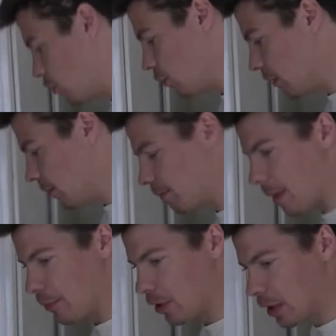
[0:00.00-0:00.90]
Cumin,
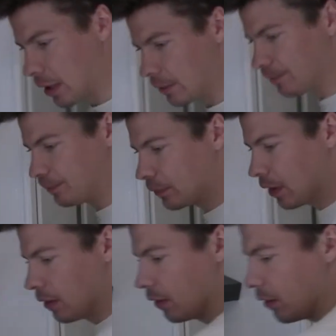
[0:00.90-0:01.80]
paprika,
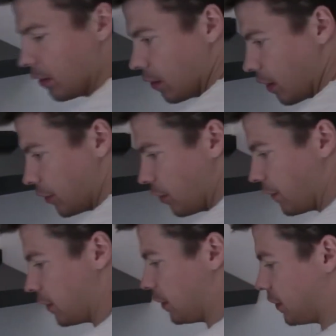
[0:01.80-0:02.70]
and I do
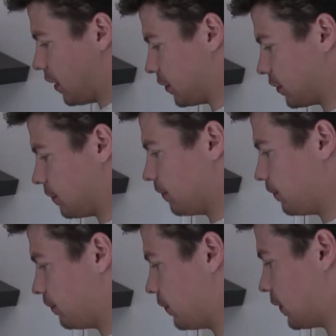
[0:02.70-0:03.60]
everything to taste
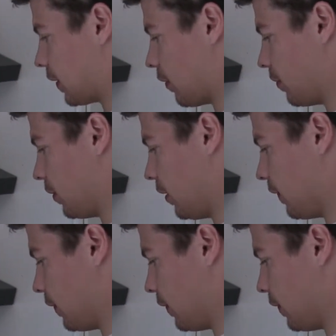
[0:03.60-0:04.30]
because I don't believe